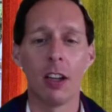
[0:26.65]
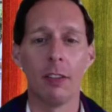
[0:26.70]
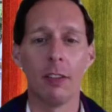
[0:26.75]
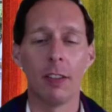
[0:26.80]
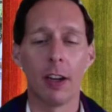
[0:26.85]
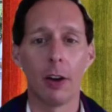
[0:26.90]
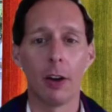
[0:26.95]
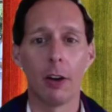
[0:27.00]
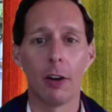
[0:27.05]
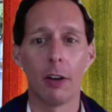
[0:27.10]
of
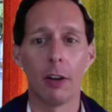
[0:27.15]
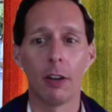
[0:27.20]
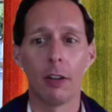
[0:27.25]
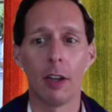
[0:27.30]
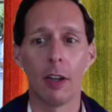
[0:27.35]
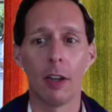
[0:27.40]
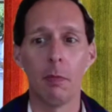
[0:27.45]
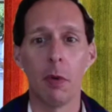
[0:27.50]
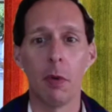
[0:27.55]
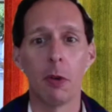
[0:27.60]

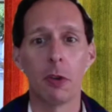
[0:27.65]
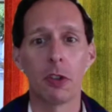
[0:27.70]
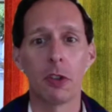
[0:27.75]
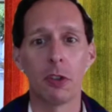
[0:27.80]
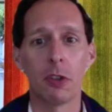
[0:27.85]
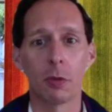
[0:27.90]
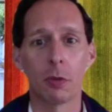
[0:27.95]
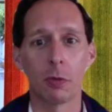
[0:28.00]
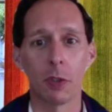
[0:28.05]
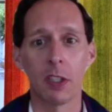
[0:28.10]
our
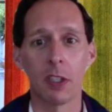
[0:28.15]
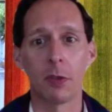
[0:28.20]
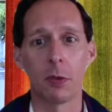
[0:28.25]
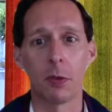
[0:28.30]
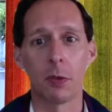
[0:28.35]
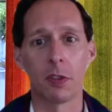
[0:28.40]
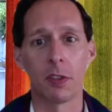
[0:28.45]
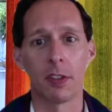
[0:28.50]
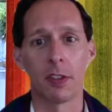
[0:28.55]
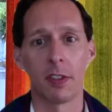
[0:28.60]
emotional
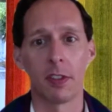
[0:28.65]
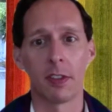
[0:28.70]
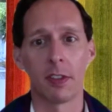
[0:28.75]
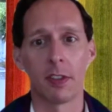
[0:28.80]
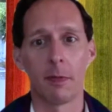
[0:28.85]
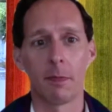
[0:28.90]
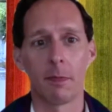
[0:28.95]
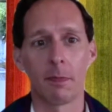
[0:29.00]
resources.